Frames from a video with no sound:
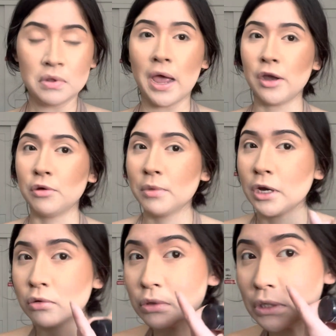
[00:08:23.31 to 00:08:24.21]
I know my
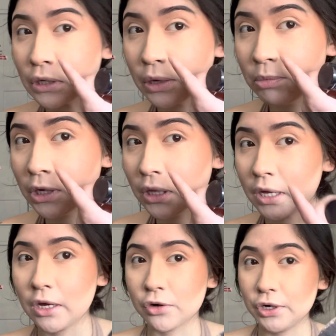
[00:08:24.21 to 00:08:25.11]
nose, it be
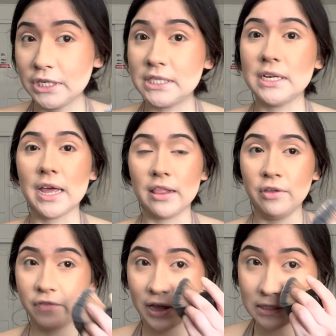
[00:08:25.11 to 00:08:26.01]
like creasing hella
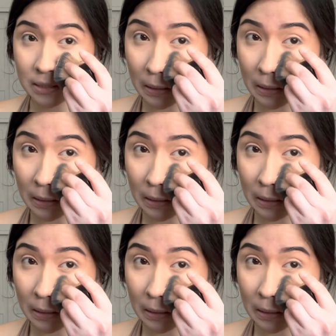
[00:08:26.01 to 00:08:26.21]
fast.